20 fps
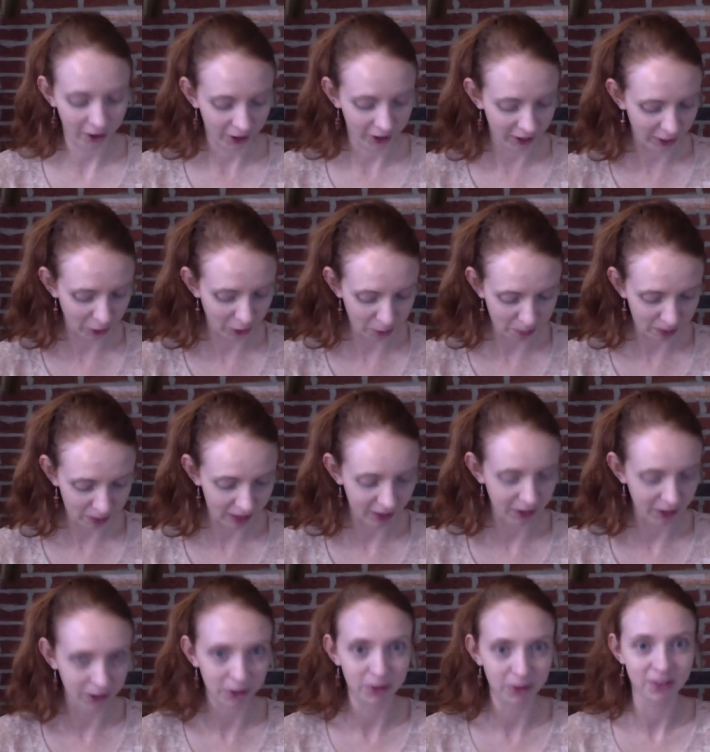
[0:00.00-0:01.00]
I already
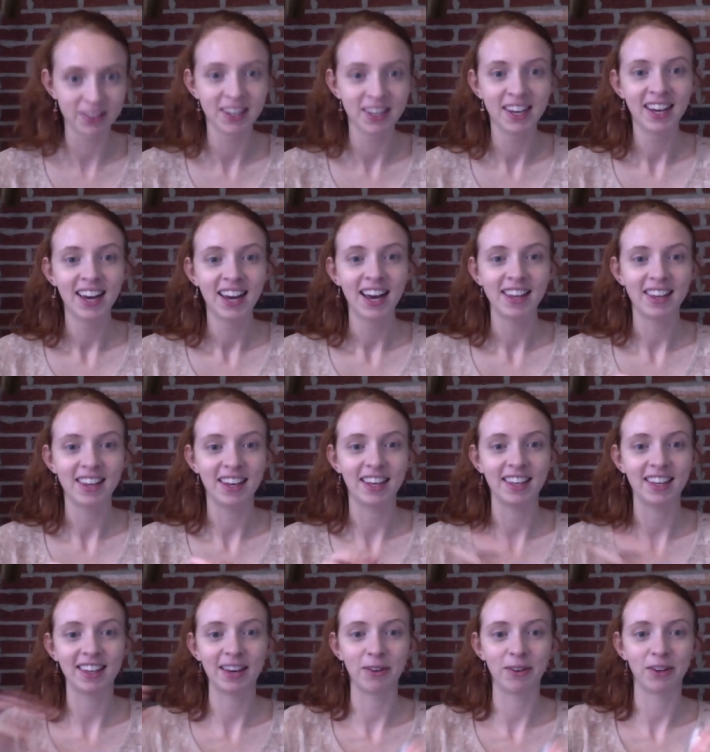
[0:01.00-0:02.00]
opened those
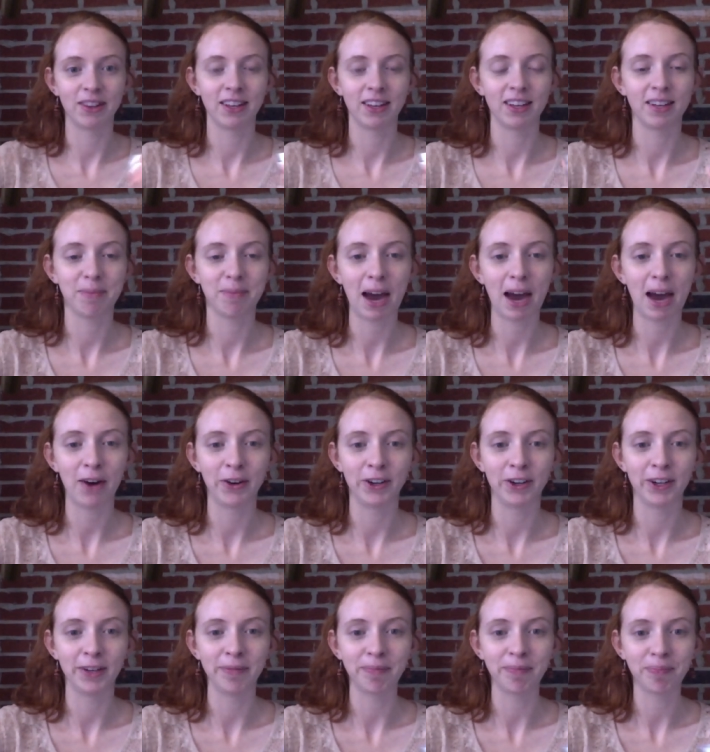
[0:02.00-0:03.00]
thinking they were the
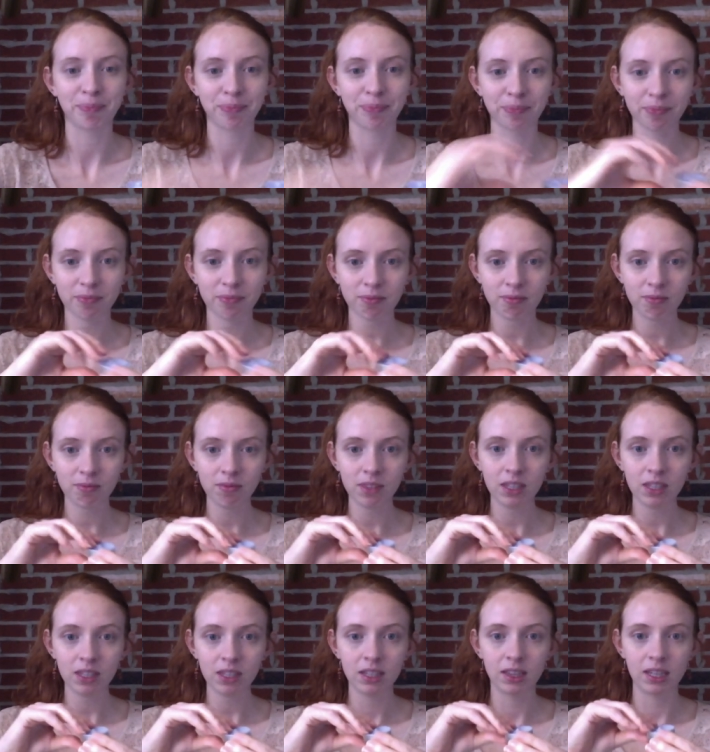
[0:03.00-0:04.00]
powder.
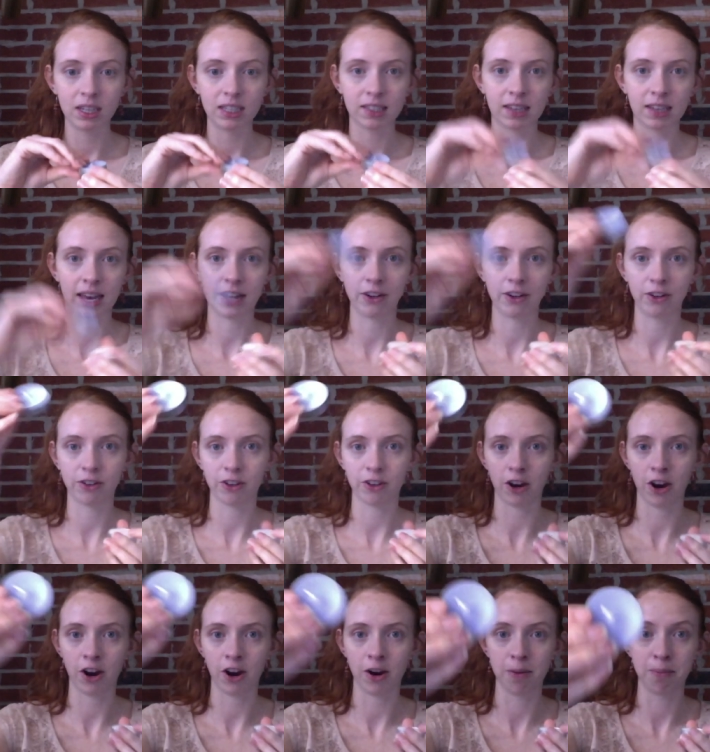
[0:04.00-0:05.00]
These candles
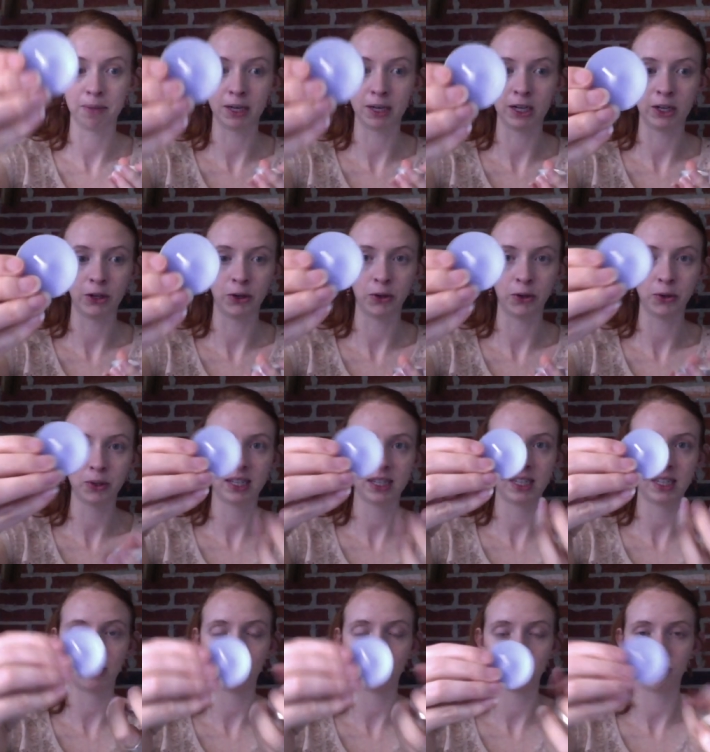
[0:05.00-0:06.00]
are blue
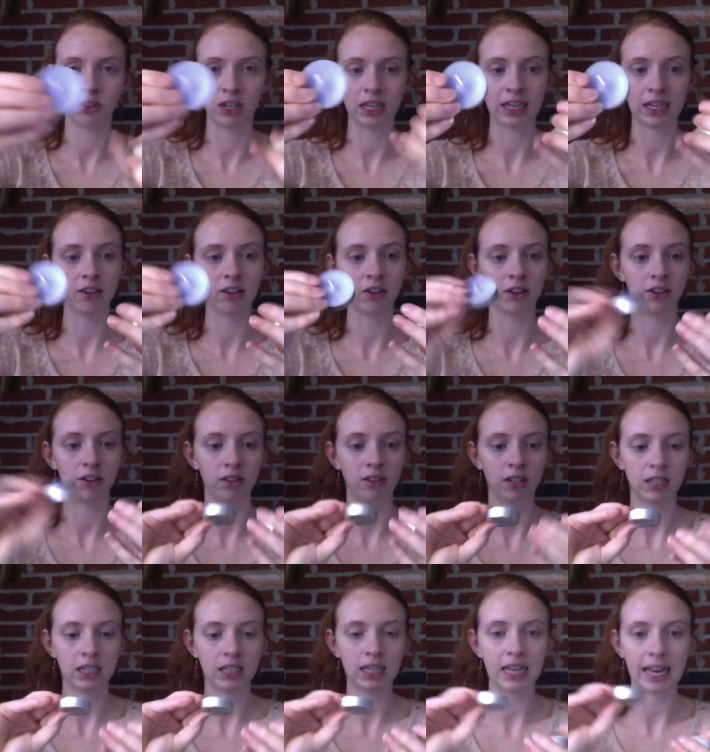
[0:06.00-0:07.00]

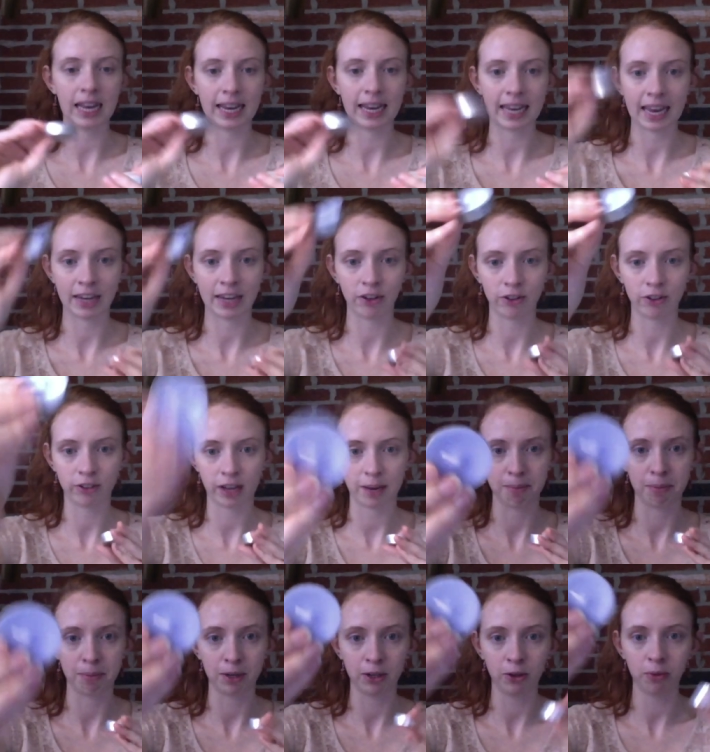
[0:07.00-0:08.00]
tea light candles, a
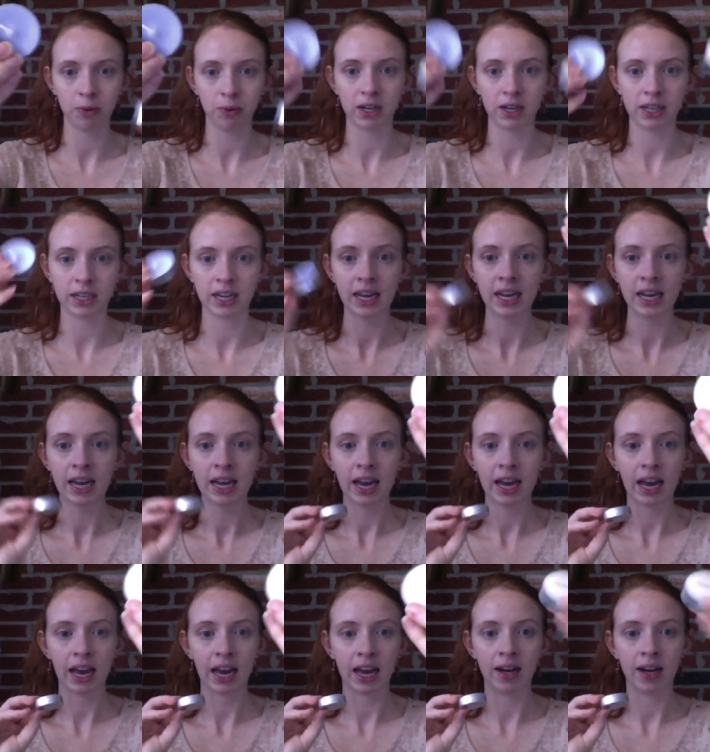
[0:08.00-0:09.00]
blue one
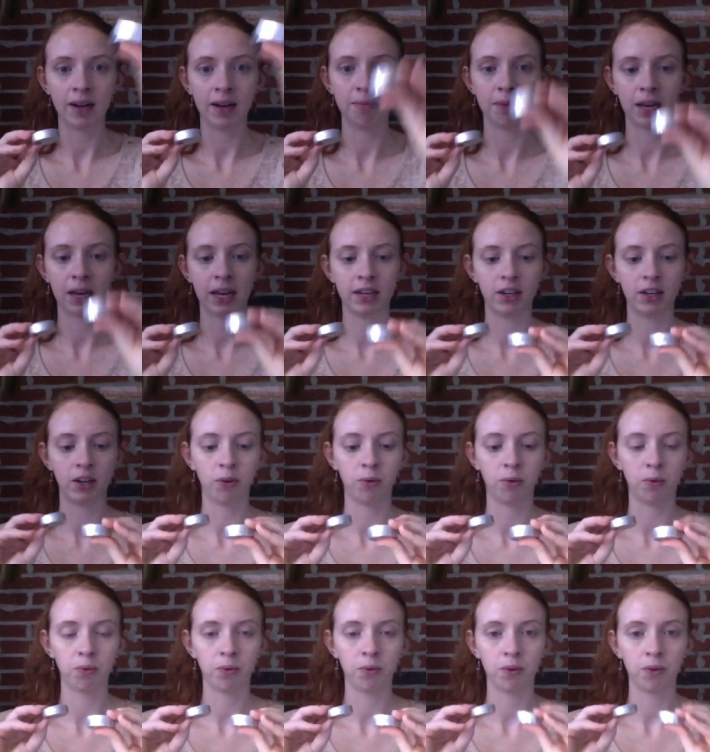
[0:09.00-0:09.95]
and a